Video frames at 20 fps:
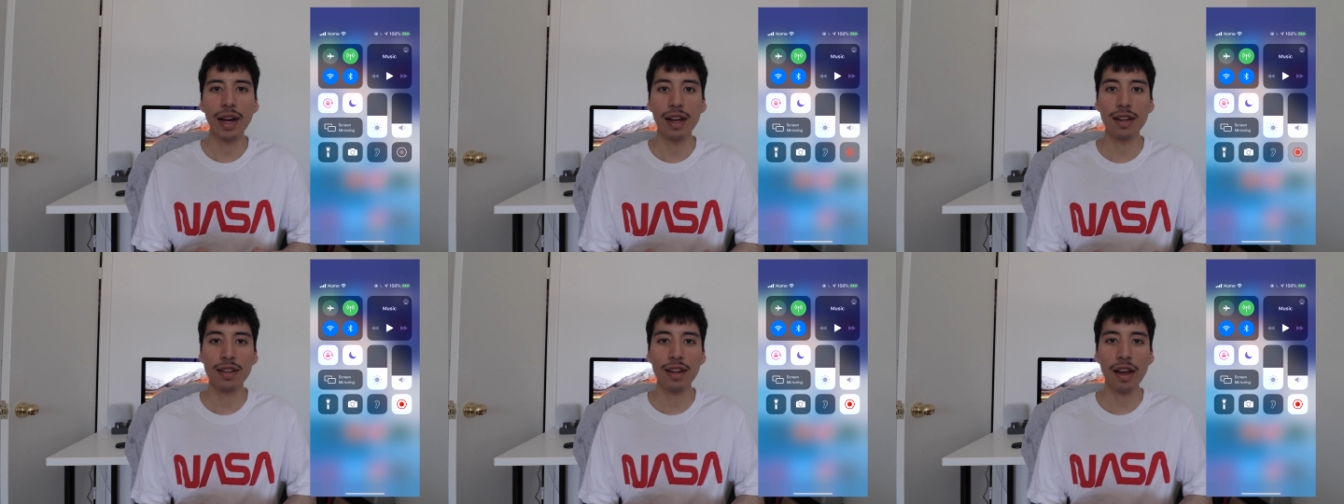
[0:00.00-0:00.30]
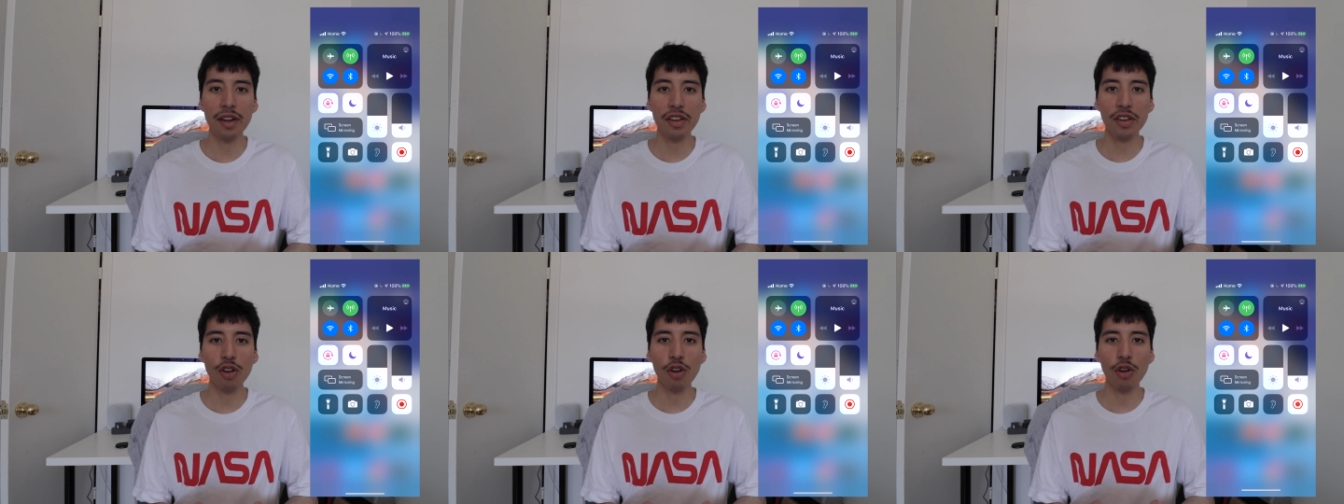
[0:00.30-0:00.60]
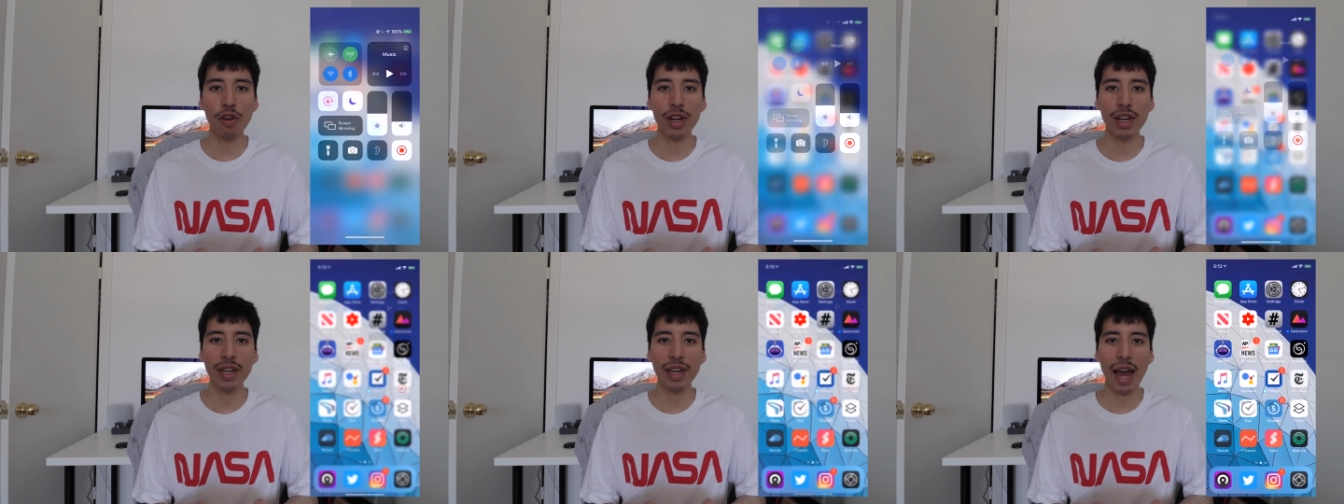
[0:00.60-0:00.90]
Guys, how's it
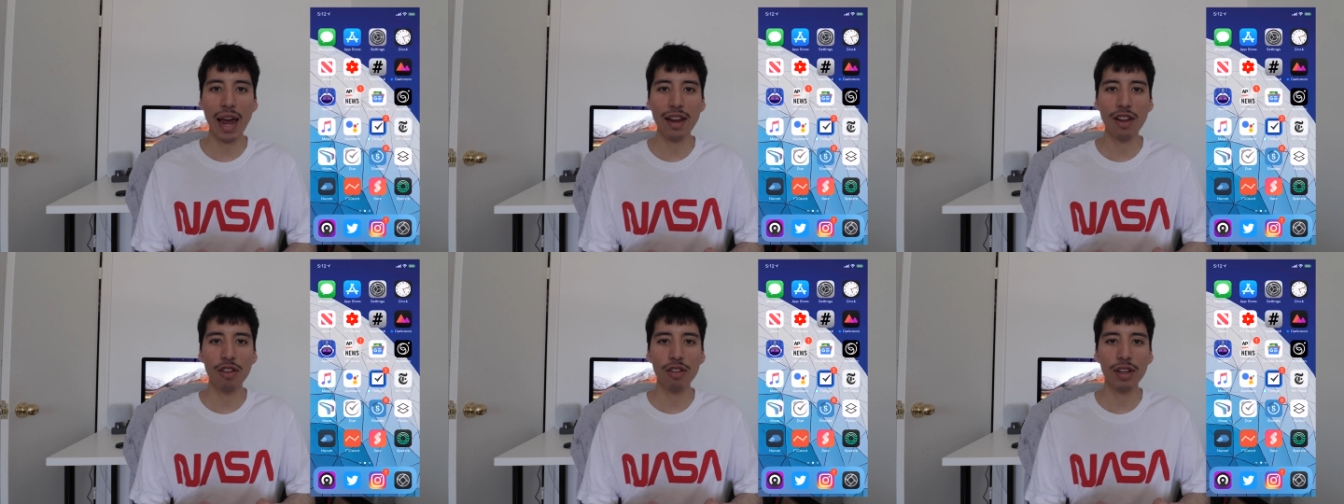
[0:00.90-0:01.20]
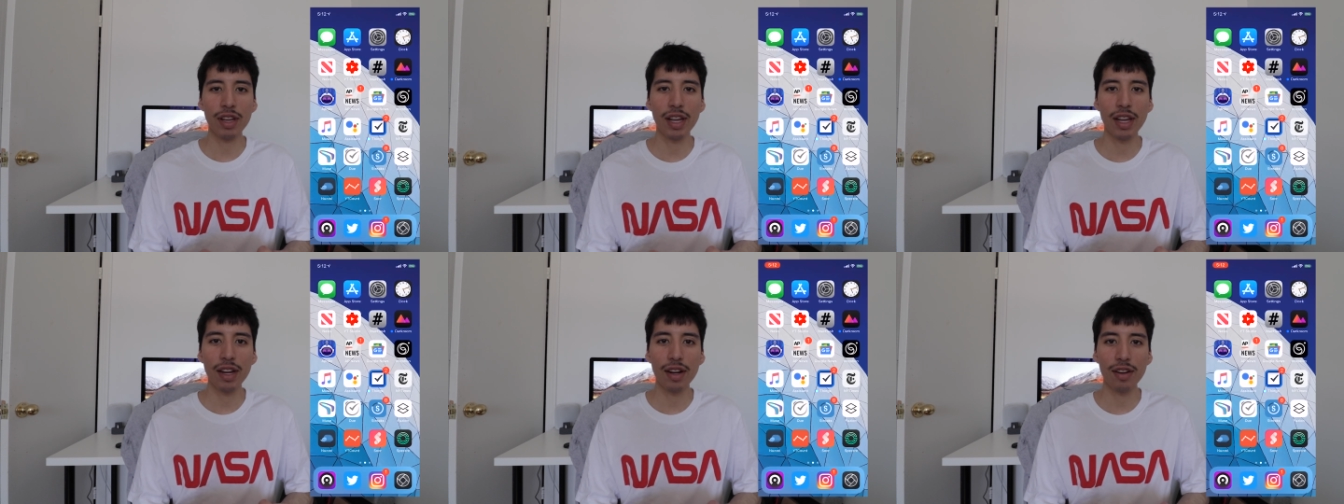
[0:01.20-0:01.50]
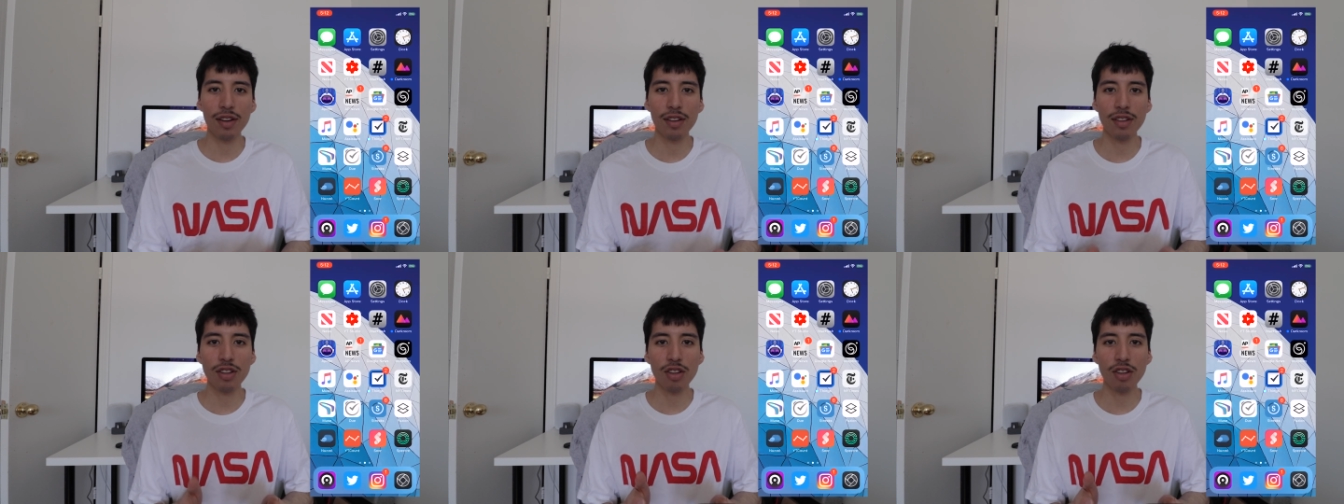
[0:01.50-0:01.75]
going? Daniel here.